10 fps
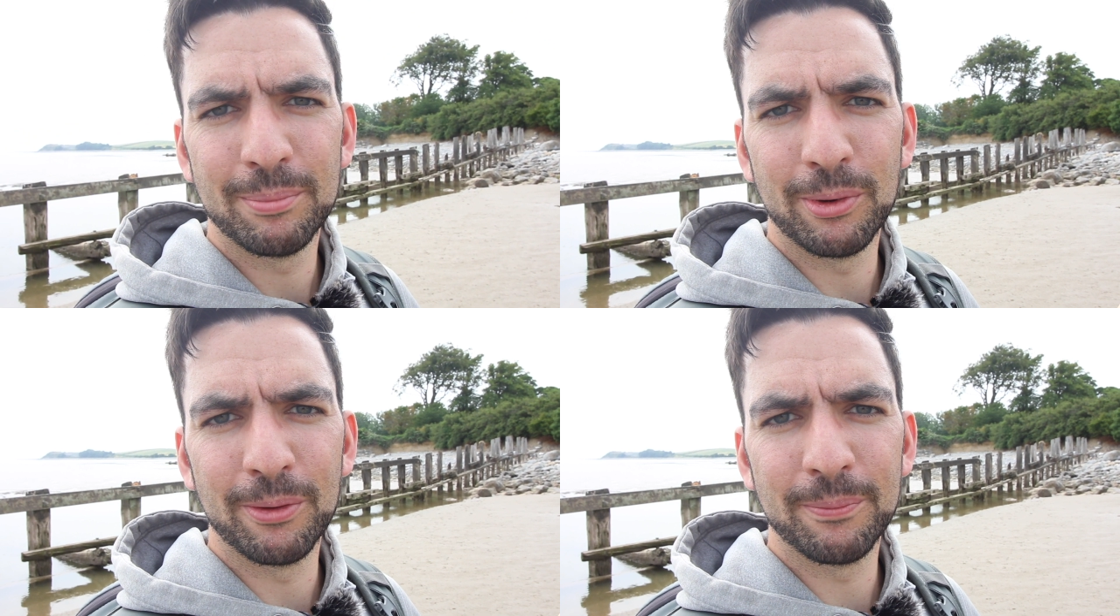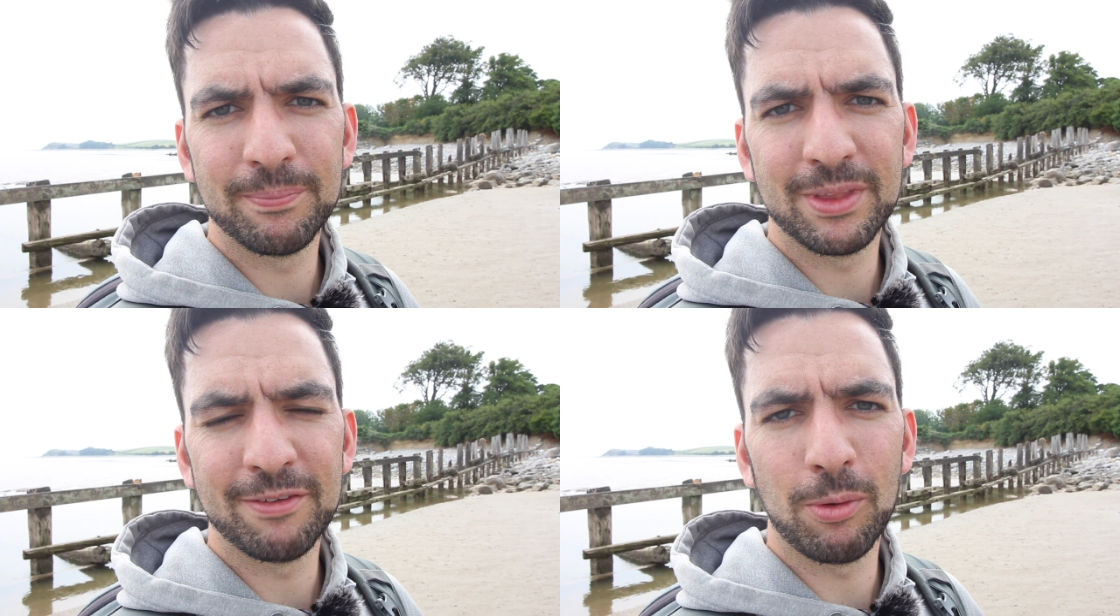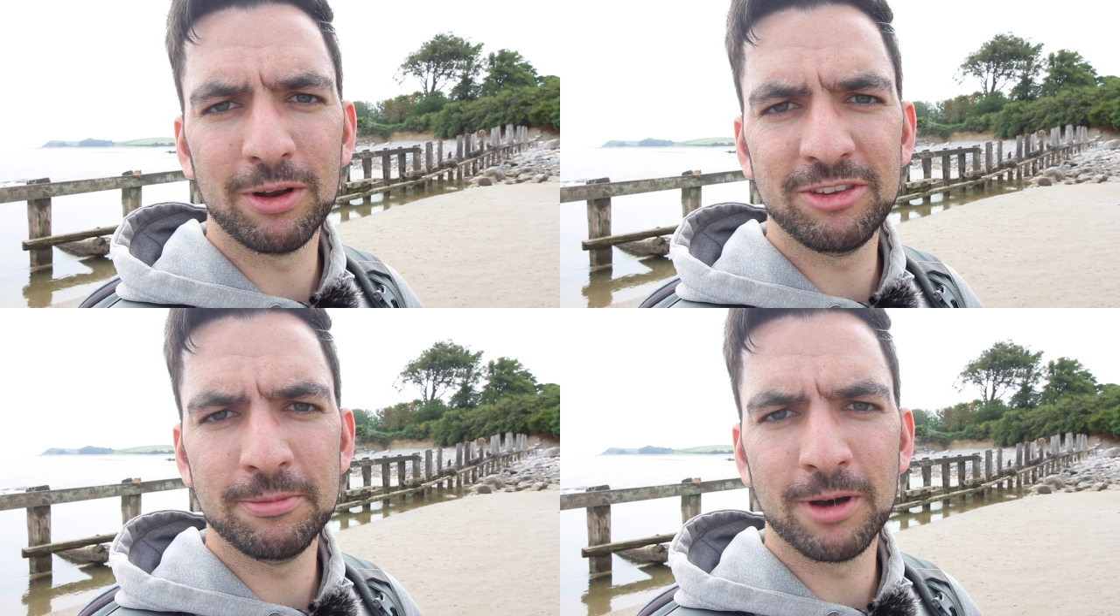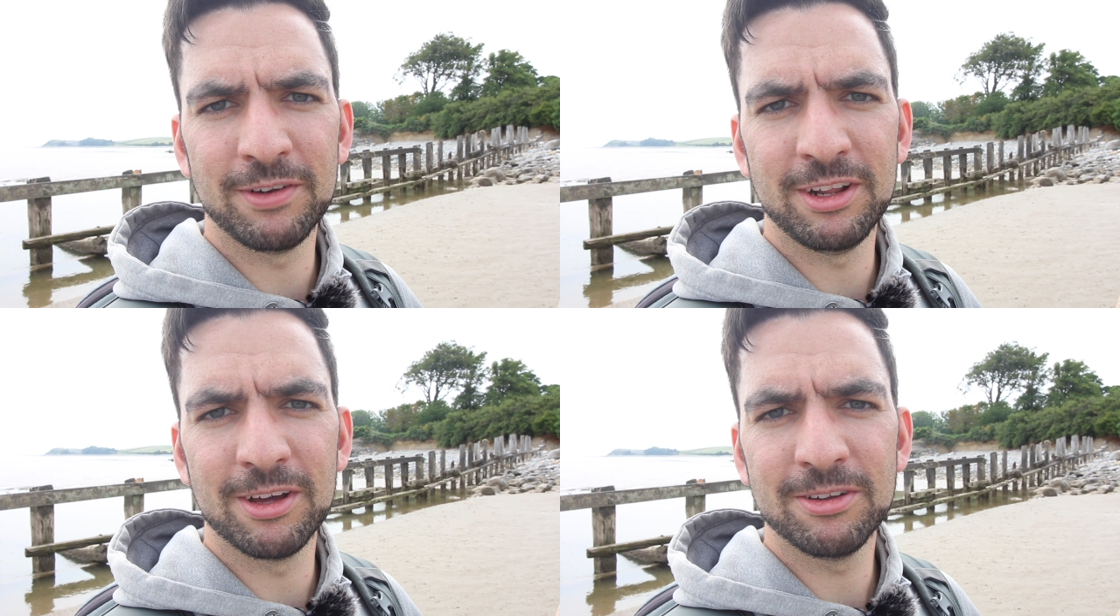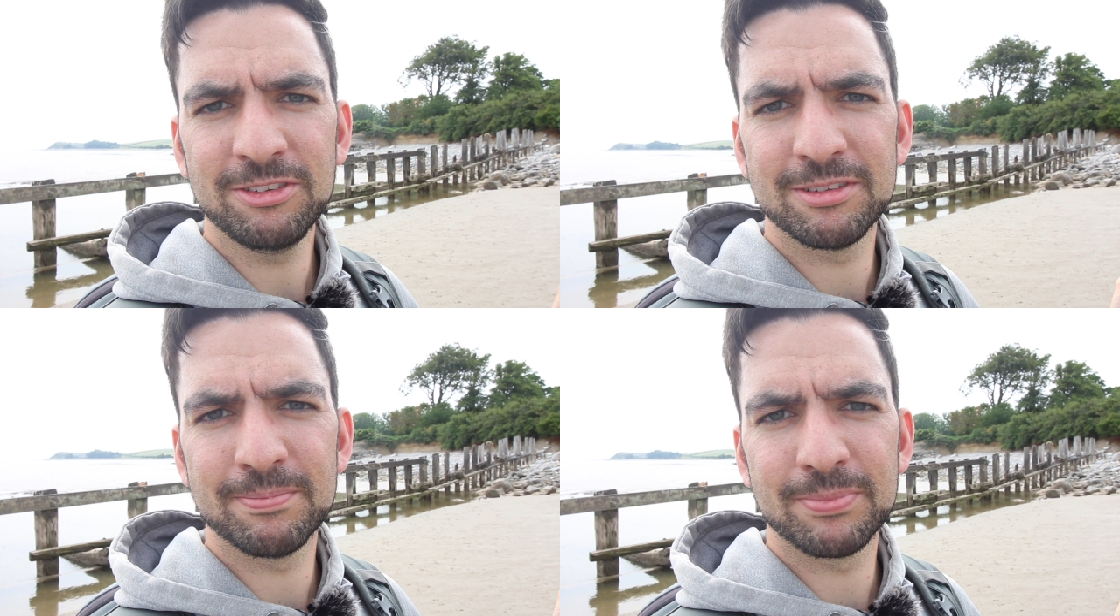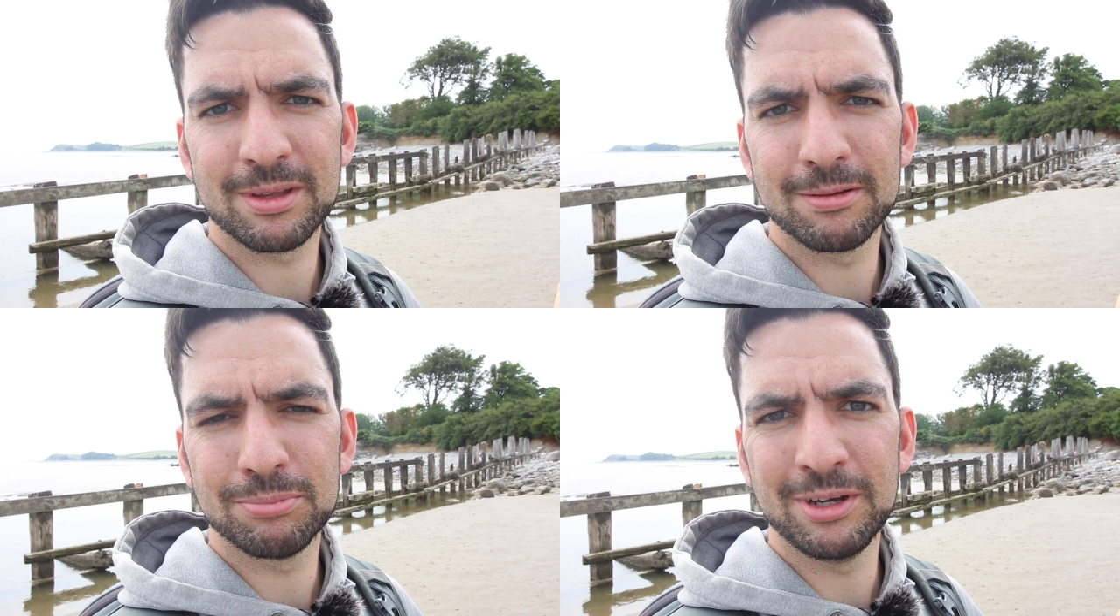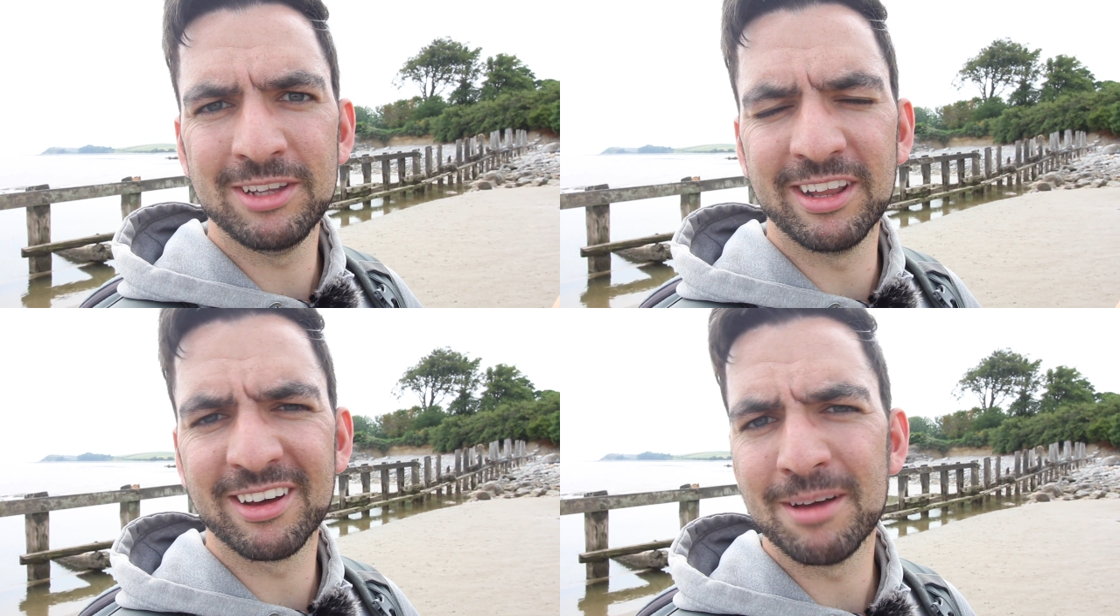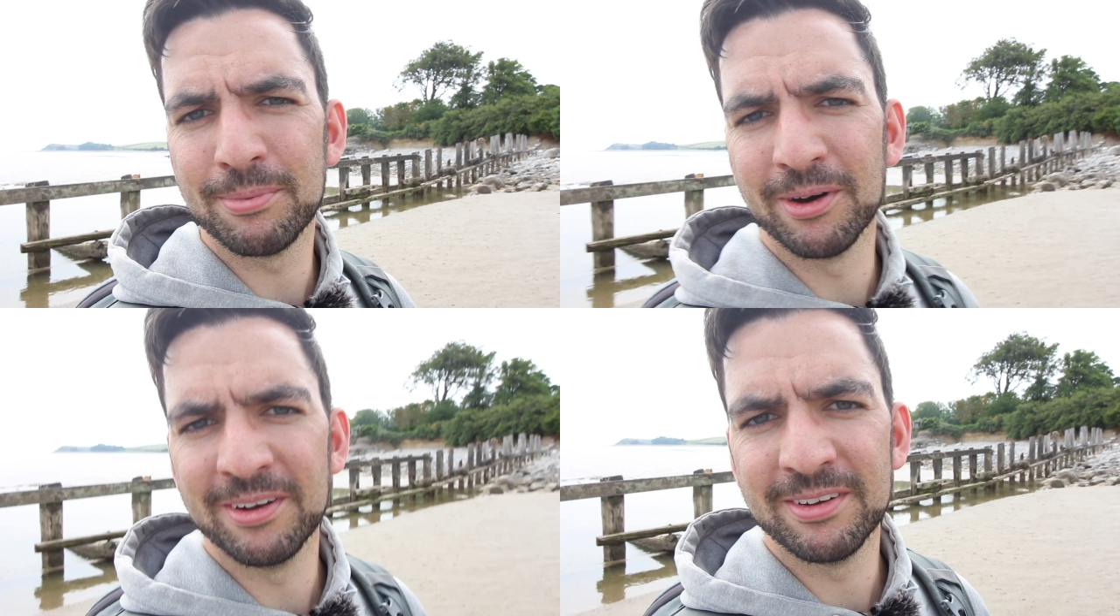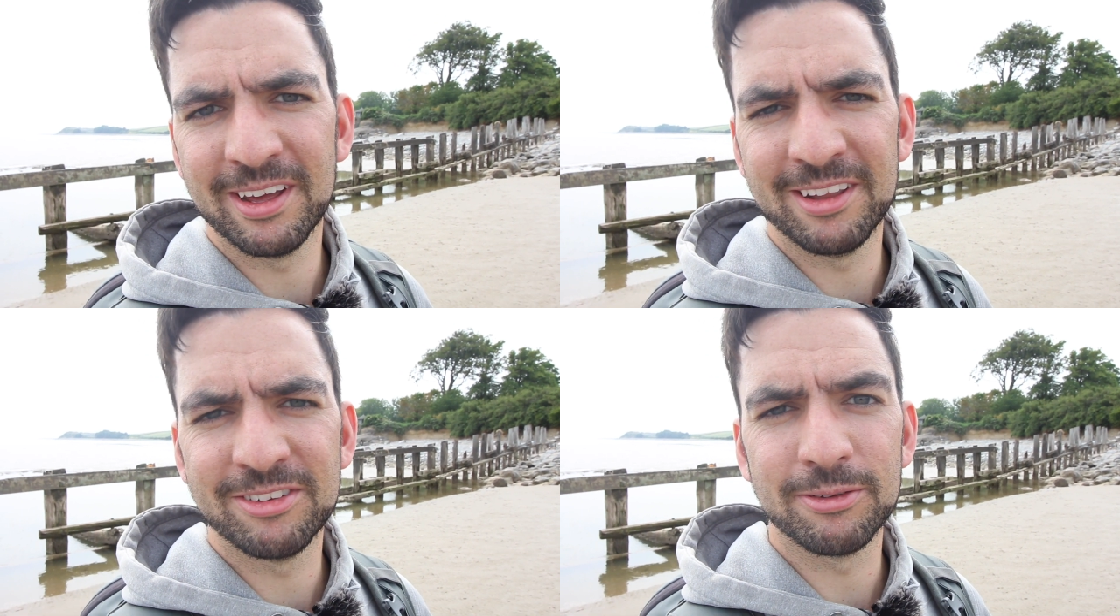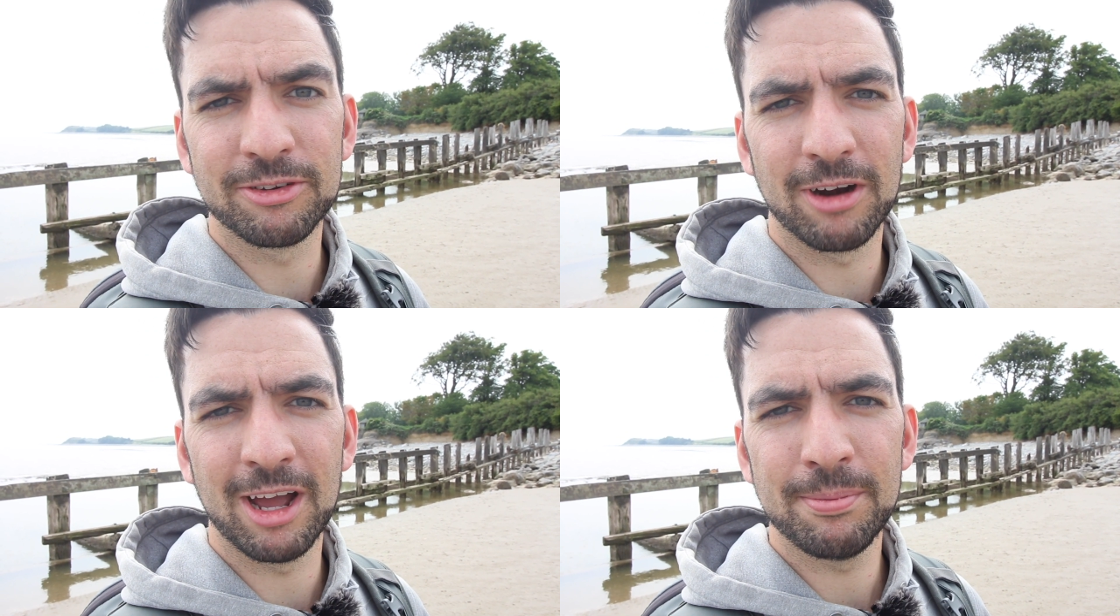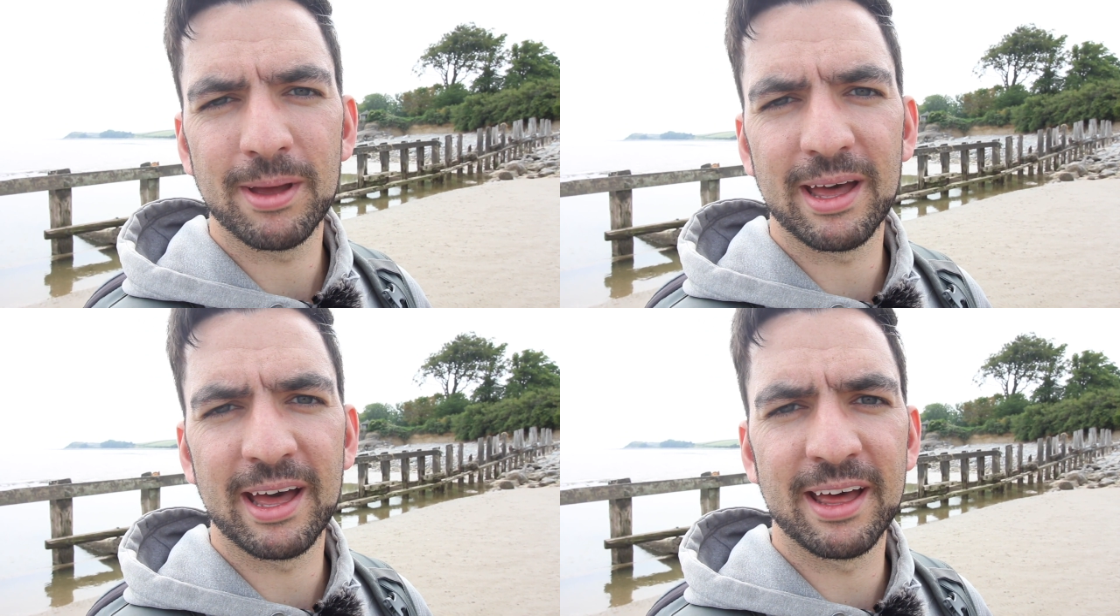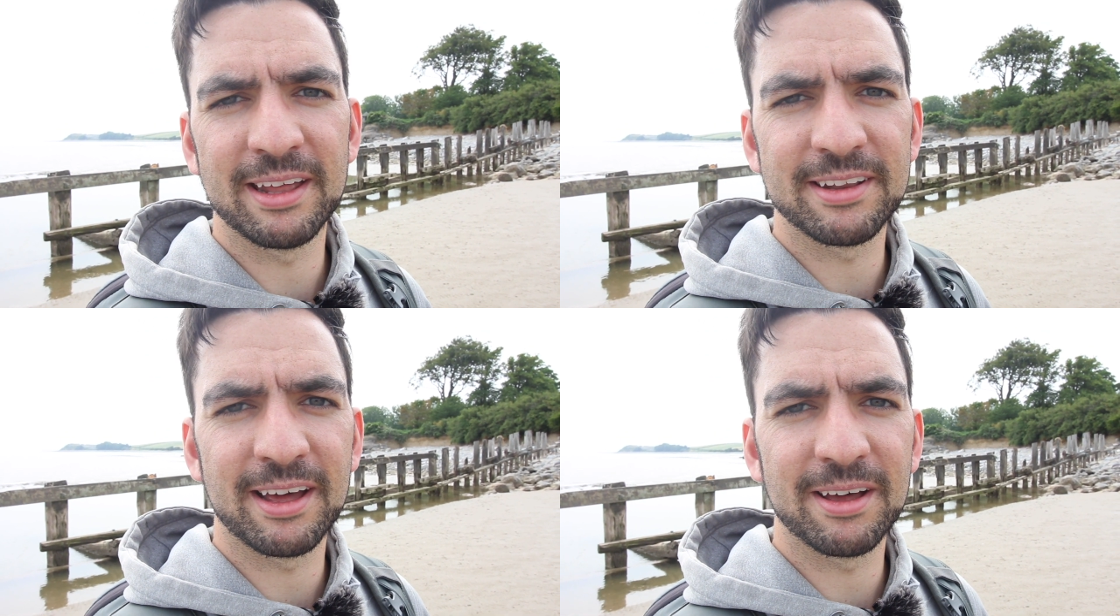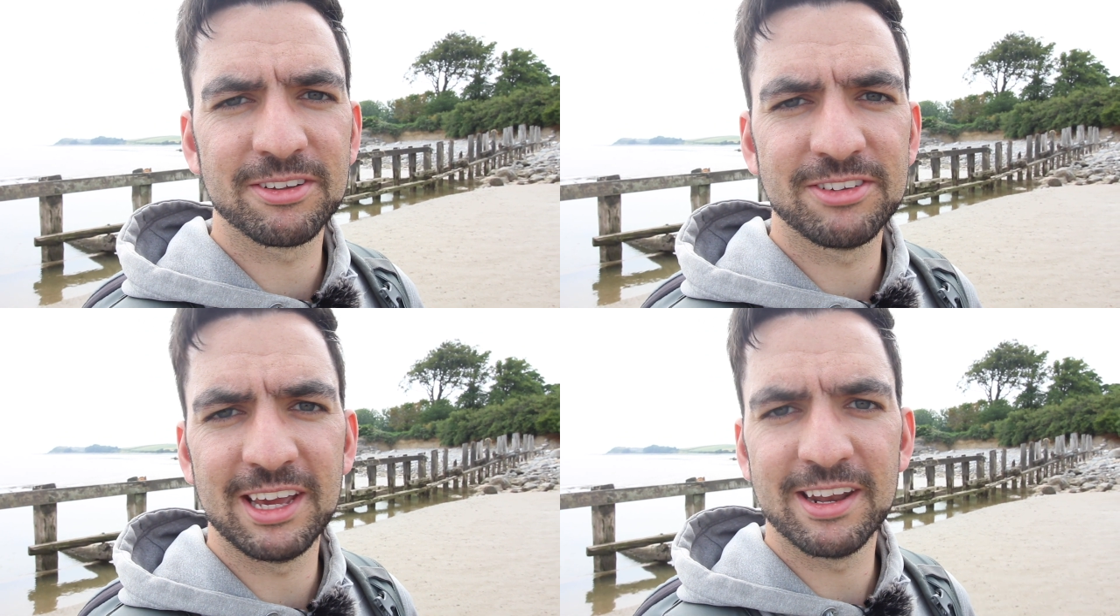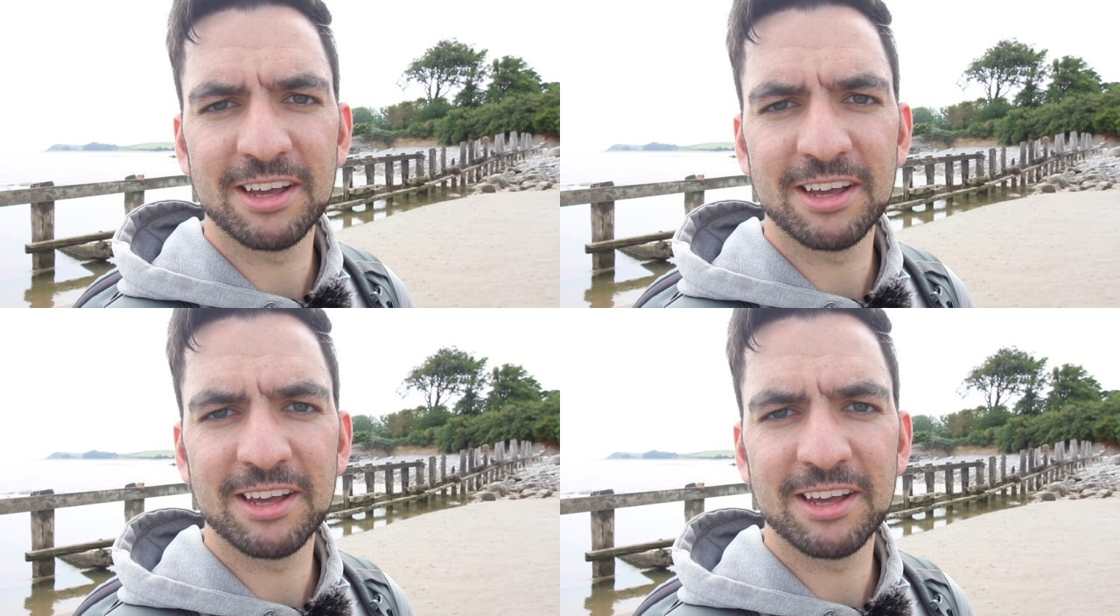But if you want to see more videos, please hit the like button and subscribe, and I'll see you